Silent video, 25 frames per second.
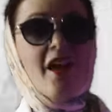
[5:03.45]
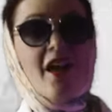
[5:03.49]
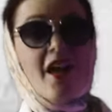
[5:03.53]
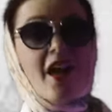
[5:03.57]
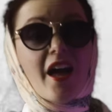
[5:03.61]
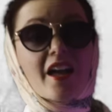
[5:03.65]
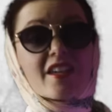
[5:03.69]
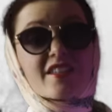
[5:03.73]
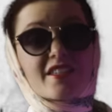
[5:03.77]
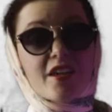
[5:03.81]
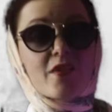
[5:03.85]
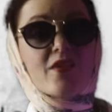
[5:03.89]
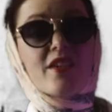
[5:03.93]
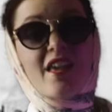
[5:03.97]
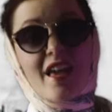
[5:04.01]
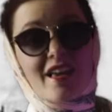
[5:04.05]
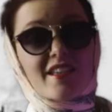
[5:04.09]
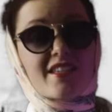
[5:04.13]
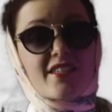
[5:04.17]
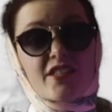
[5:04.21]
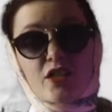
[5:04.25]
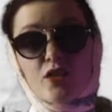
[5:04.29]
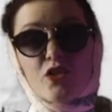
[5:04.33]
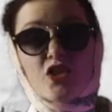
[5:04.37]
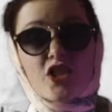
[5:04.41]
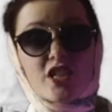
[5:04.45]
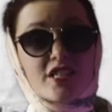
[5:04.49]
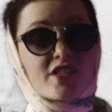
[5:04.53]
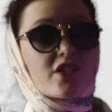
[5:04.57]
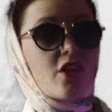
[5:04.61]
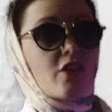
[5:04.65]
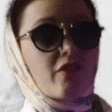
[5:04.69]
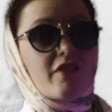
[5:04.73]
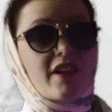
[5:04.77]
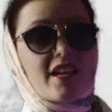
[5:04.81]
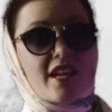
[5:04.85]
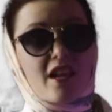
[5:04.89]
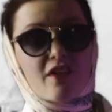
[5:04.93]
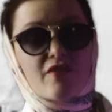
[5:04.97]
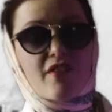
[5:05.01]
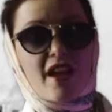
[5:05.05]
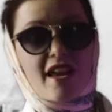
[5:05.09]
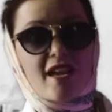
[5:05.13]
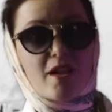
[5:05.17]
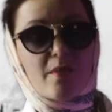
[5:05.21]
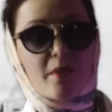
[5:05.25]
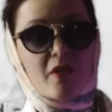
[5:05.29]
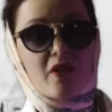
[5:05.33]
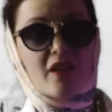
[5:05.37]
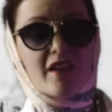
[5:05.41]
Uh, so, yes, sushi's not really
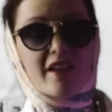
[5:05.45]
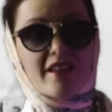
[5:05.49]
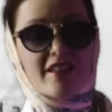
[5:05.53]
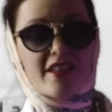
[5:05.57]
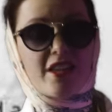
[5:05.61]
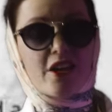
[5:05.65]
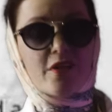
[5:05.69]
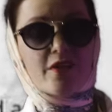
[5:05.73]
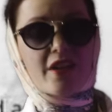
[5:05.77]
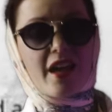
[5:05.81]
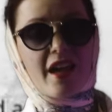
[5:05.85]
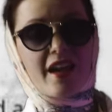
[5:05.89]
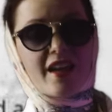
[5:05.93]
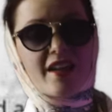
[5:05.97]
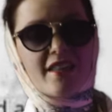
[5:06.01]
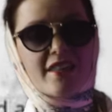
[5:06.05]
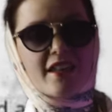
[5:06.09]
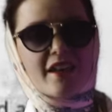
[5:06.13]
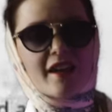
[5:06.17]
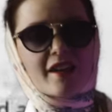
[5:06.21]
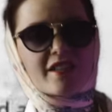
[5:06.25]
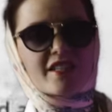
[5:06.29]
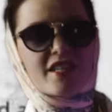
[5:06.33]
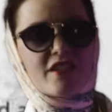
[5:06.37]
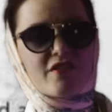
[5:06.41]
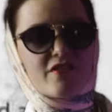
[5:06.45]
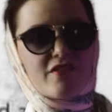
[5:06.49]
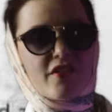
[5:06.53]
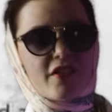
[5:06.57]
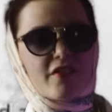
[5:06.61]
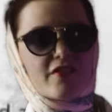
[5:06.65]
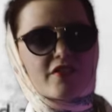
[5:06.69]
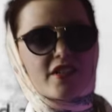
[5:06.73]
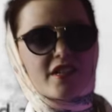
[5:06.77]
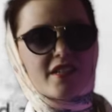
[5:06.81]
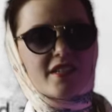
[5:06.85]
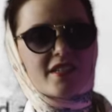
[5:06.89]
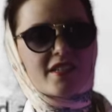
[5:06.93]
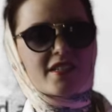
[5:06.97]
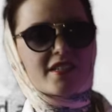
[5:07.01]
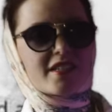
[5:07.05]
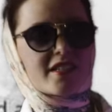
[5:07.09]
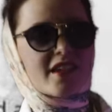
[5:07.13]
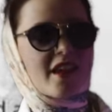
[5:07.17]
available in the UK in the 1950s.